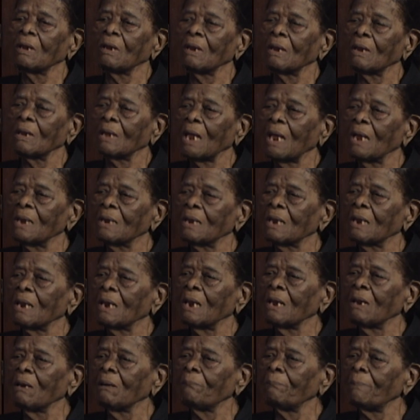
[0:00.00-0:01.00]
take the little
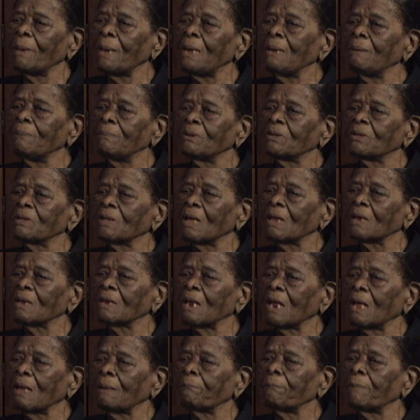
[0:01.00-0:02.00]
babies. They take
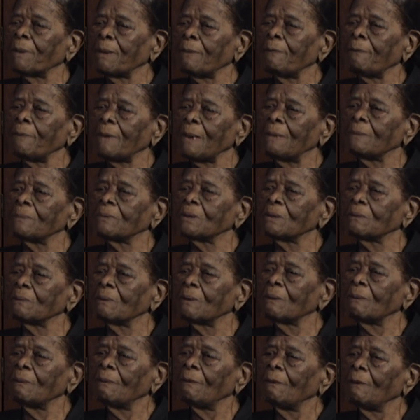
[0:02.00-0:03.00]
babies,
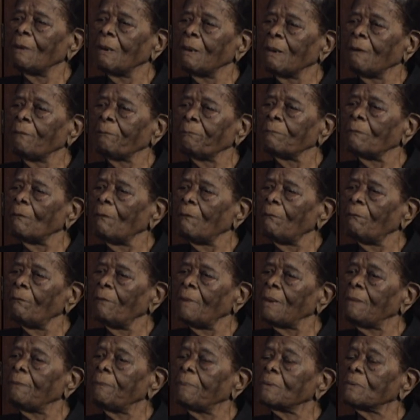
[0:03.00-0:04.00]
little
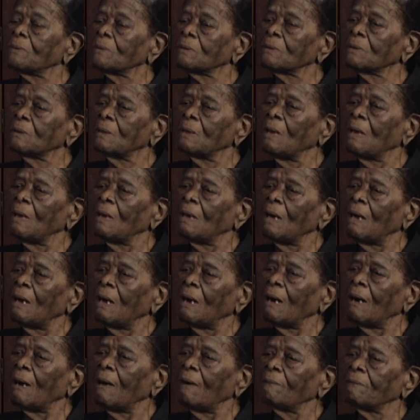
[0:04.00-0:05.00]
babies. I
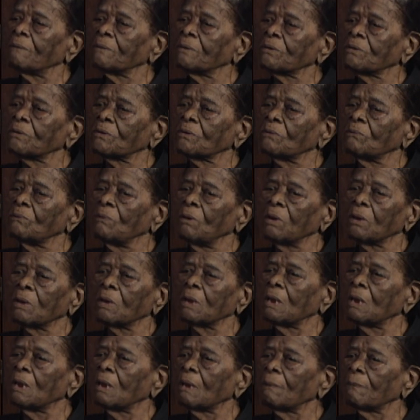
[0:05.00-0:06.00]
was looking at
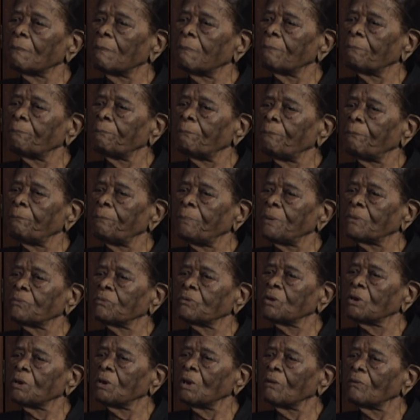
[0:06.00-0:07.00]
a picture the
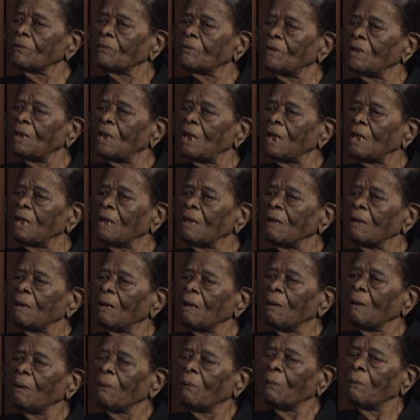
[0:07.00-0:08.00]
other day
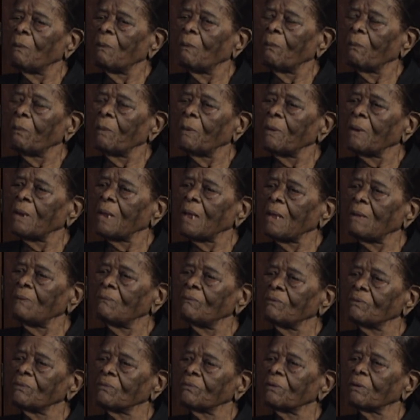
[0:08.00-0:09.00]
where they was
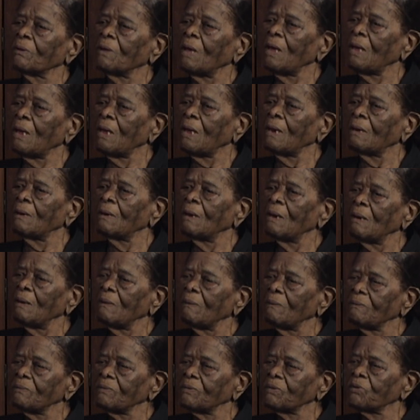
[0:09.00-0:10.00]

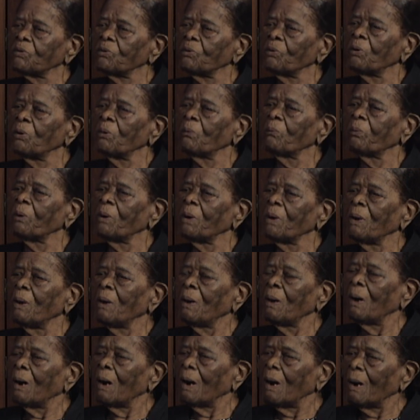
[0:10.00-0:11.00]
showing where
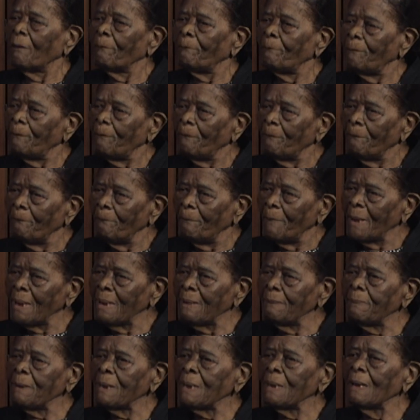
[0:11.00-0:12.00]
a
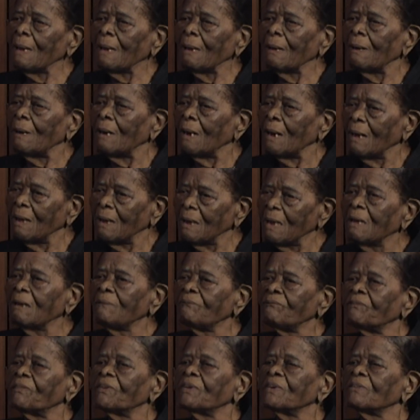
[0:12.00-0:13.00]
baby, an infant,
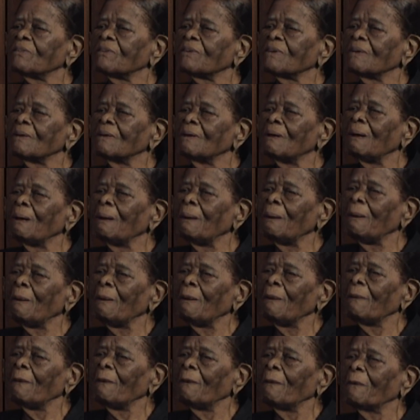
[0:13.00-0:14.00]

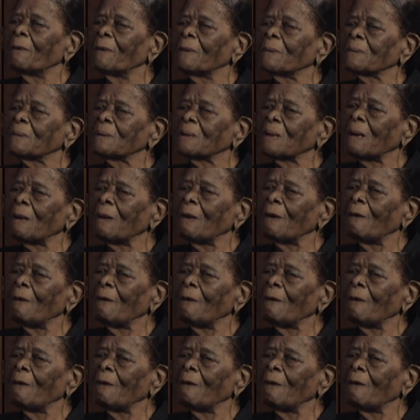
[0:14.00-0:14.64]
was